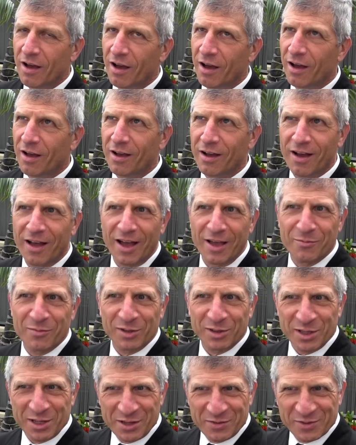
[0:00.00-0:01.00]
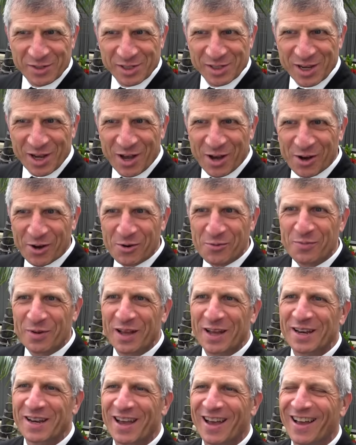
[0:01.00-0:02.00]
I believe so,
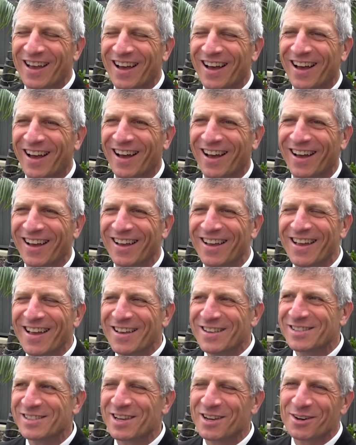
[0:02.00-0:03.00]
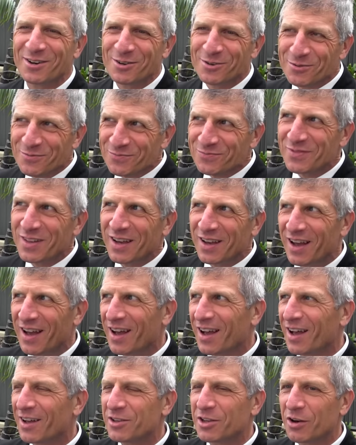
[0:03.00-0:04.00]
but so
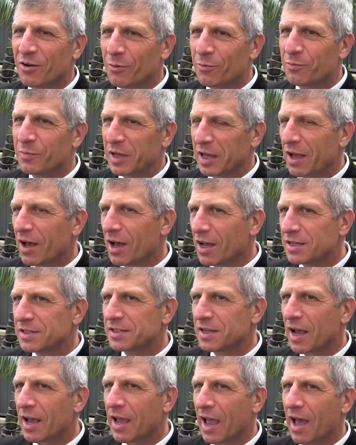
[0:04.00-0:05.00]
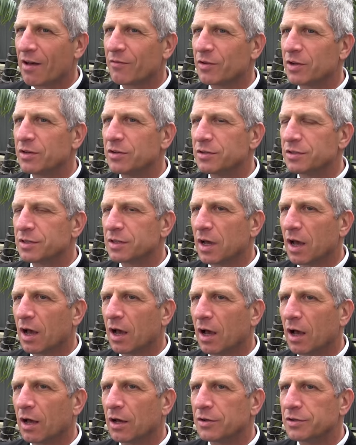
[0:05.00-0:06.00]
you know, because I haven't
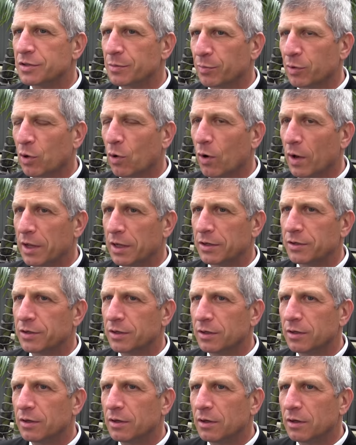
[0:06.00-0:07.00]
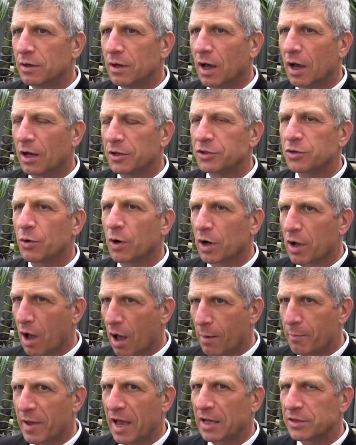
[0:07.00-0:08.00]
deployed to a
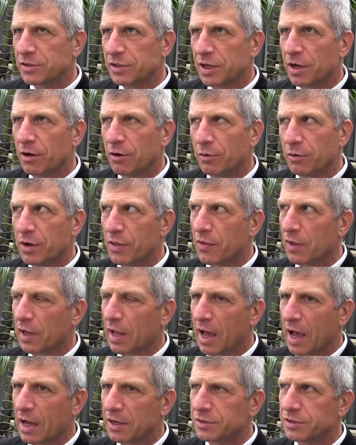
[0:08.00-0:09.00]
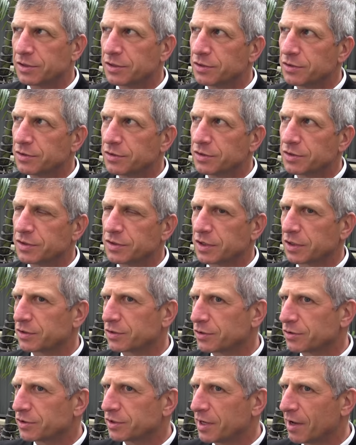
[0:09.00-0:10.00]
combat zone in the last
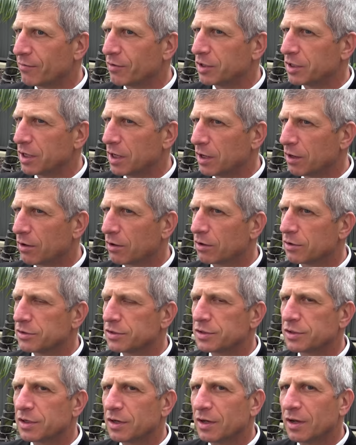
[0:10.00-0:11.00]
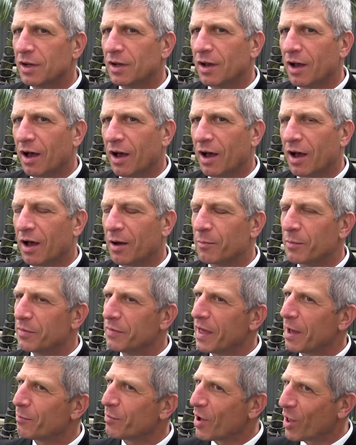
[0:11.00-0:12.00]
6 or 7 years,
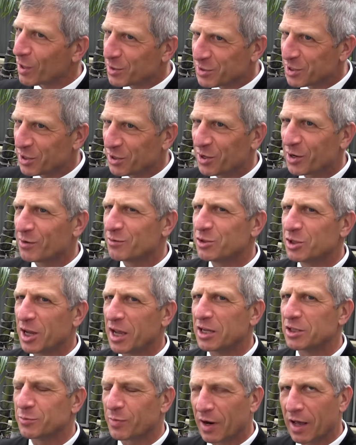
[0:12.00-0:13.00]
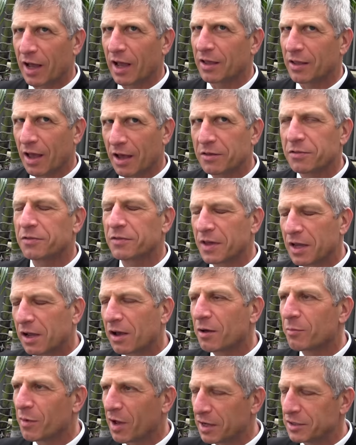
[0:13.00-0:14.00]
that policy could have changed. But I think
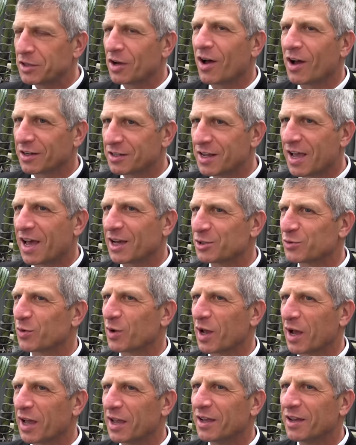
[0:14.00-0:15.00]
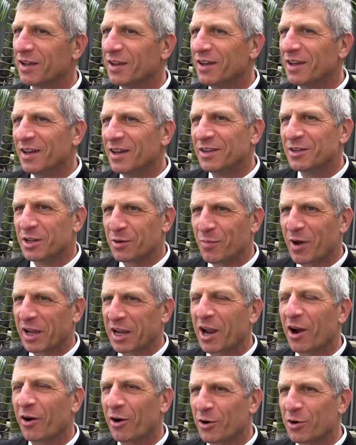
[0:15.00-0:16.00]
on my dog tags when I did my
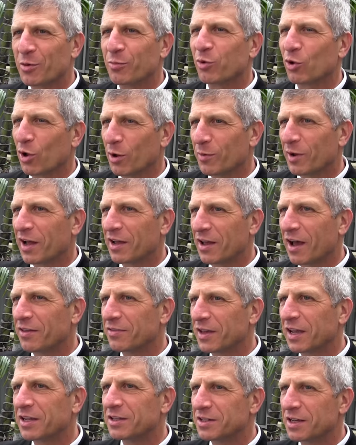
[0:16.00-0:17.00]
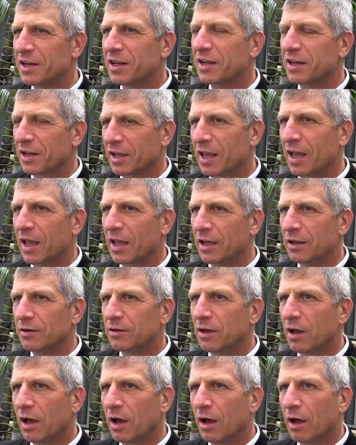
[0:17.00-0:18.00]
carrier deployment, I think it did indicate
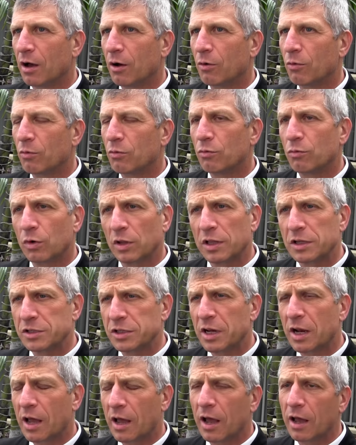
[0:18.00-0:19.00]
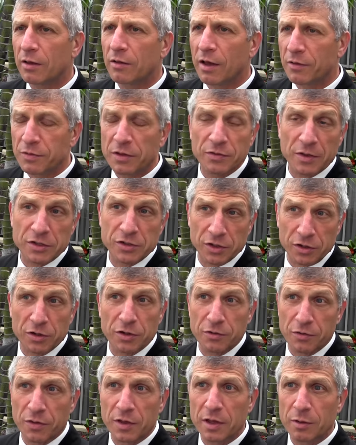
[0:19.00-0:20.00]
religion. I think that's a
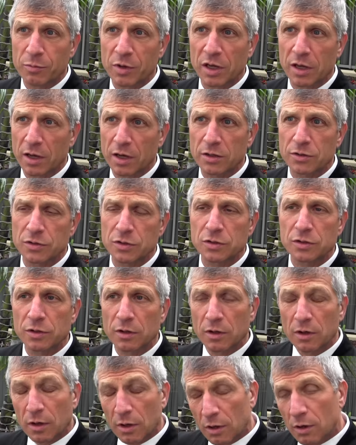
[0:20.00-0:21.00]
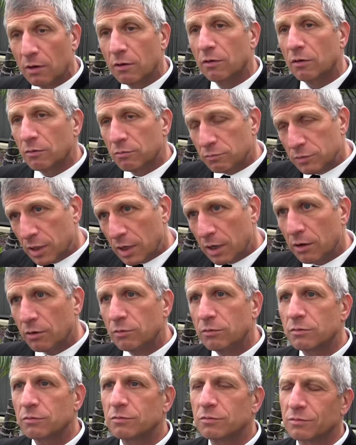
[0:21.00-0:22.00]
good thing because, you know,
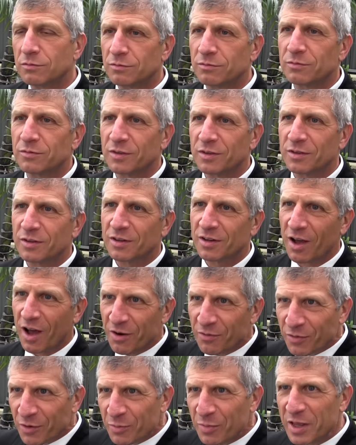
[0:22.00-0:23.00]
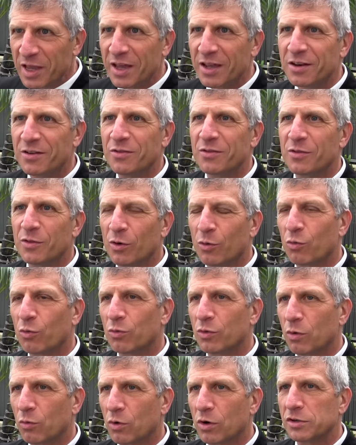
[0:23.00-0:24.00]
God forbid
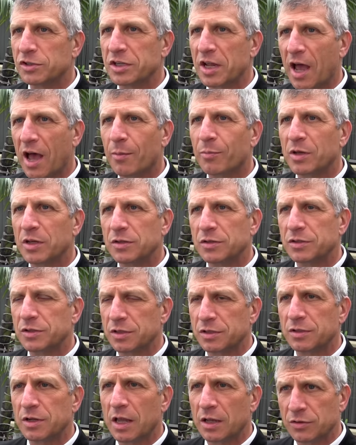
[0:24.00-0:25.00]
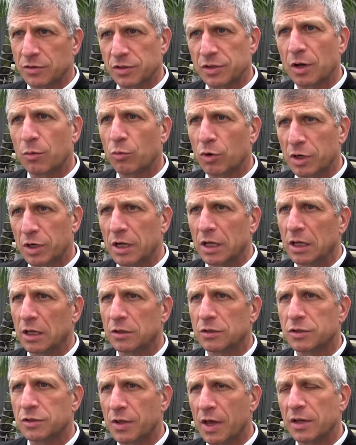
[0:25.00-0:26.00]
the worst happens and someone
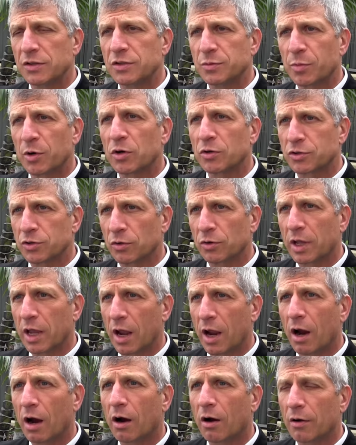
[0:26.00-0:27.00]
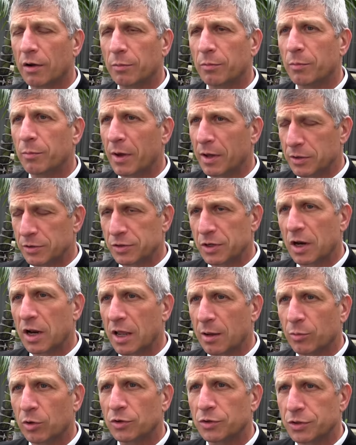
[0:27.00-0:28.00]
needs that spiritual care and that is
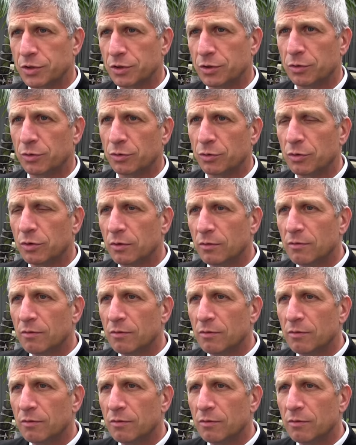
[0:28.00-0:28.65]
unable to